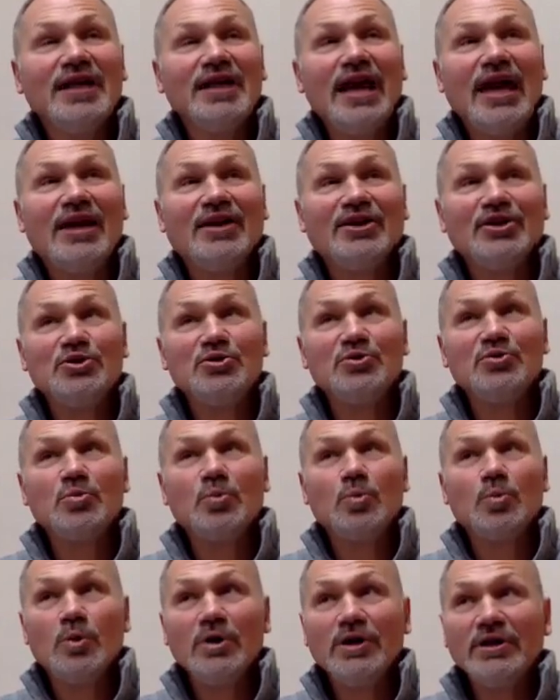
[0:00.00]
and you
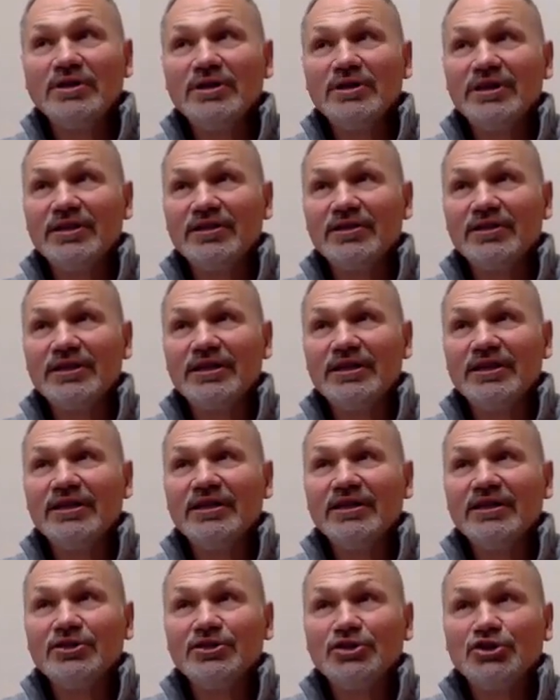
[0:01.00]
willingly
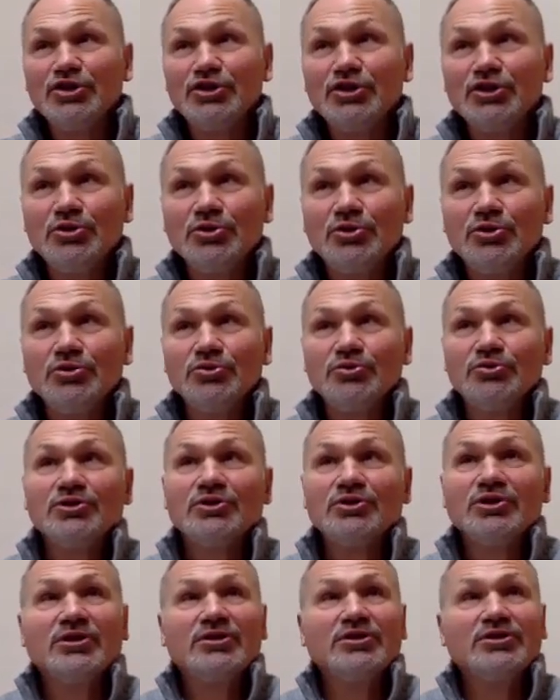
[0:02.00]

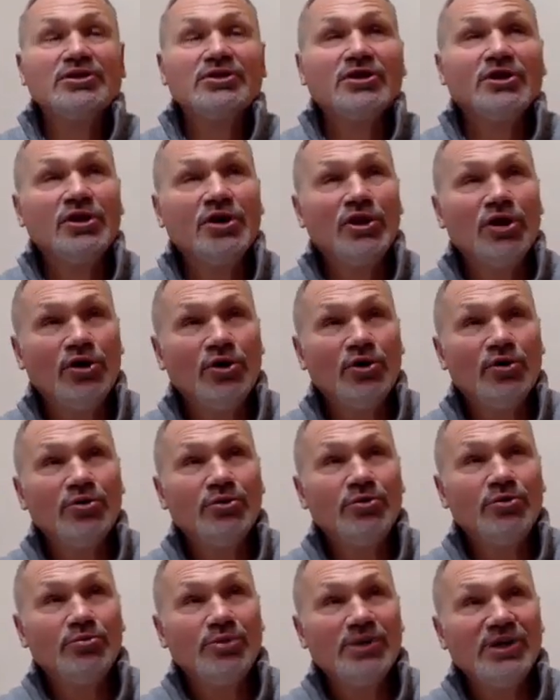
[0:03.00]
choose to
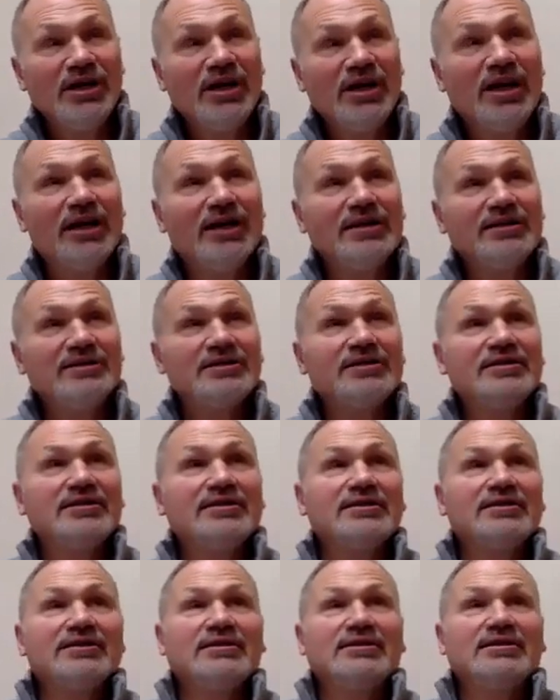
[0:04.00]
go beyond.
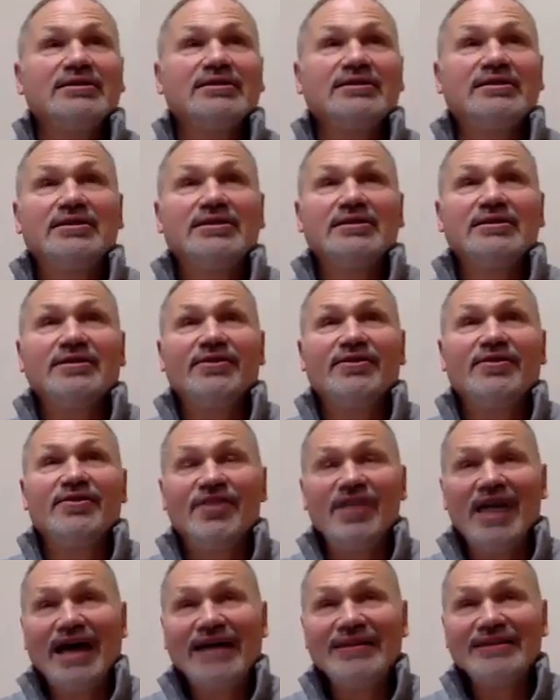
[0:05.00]

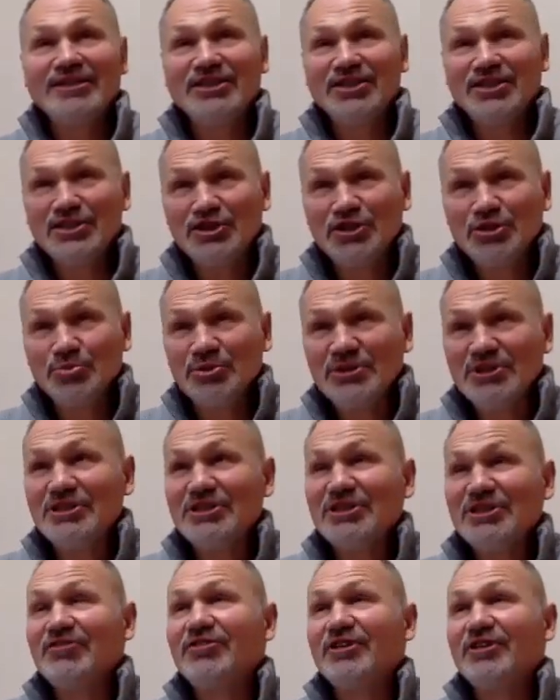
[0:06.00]
That's the
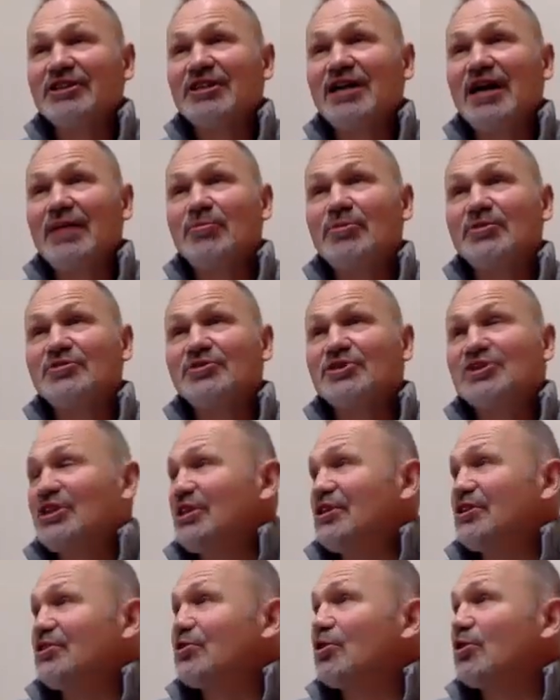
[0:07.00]
specific type of
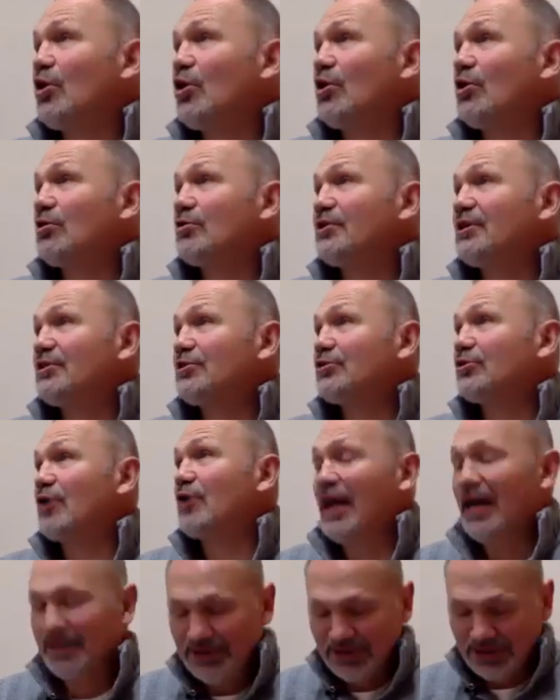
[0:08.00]
sin called a
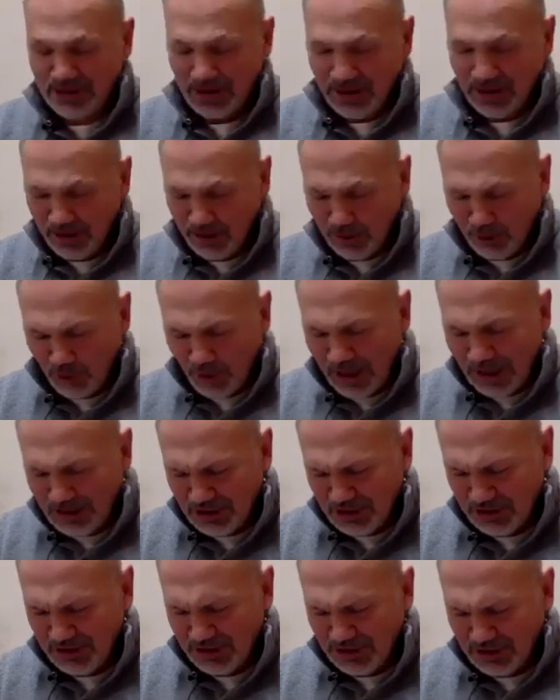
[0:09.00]

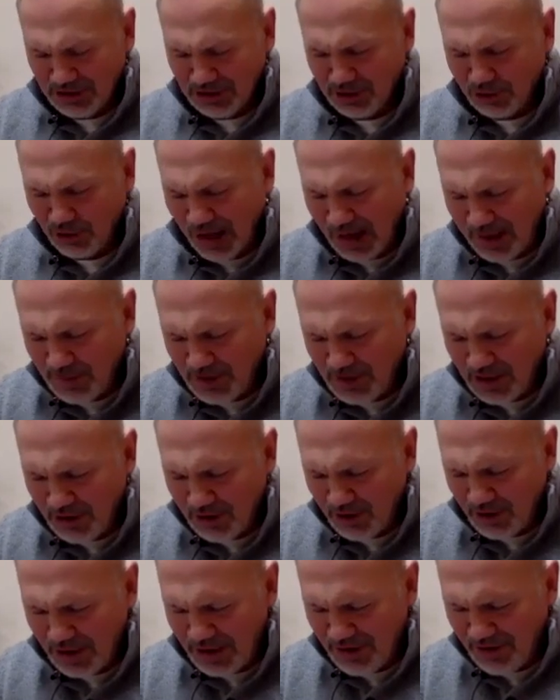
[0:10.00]
transgression, described
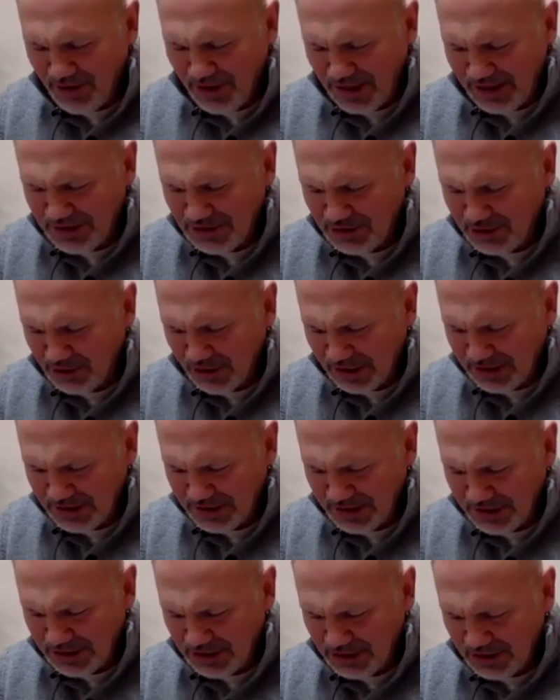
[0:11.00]
here in this
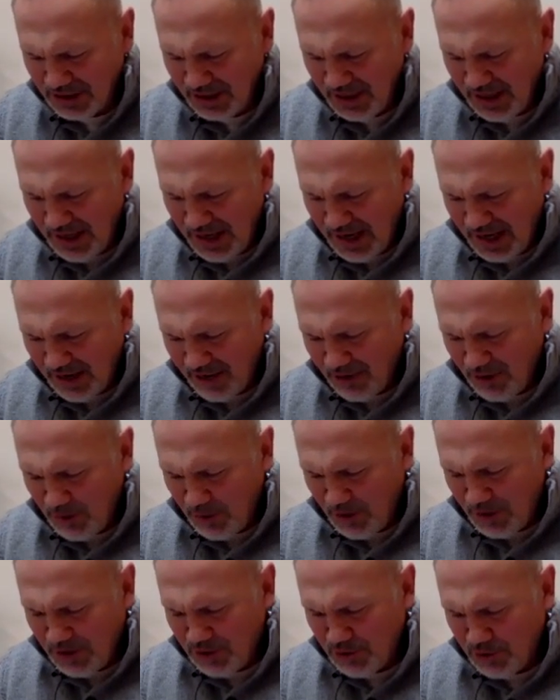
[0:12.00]
translation.
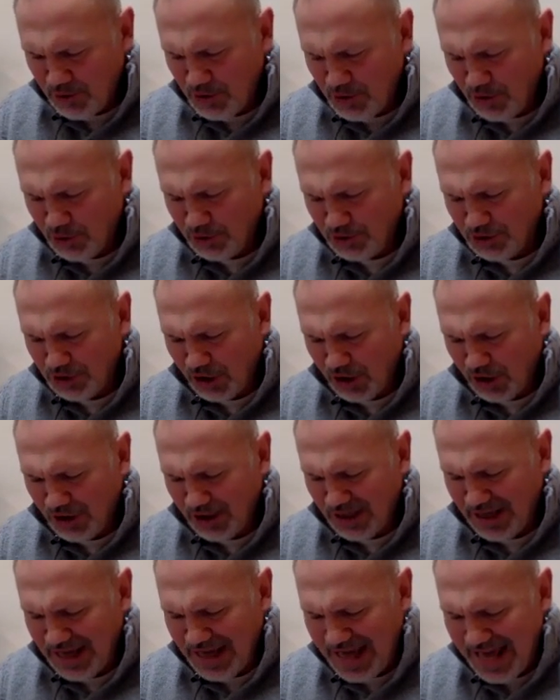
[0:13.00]
Everyone who goes on
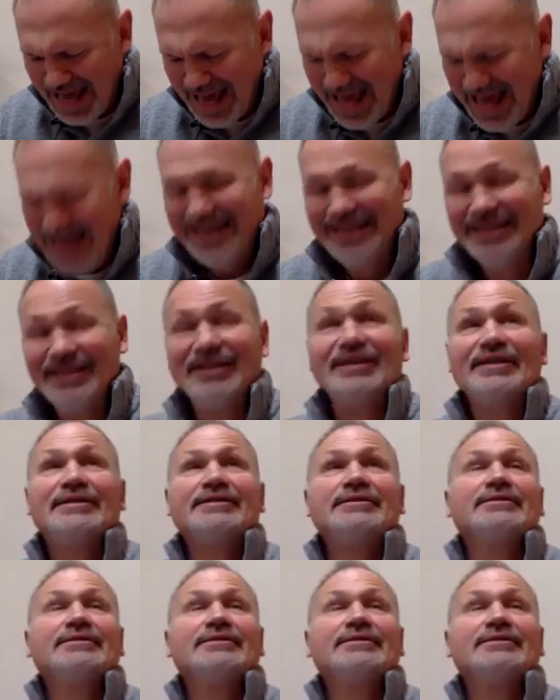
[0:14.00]
ahead,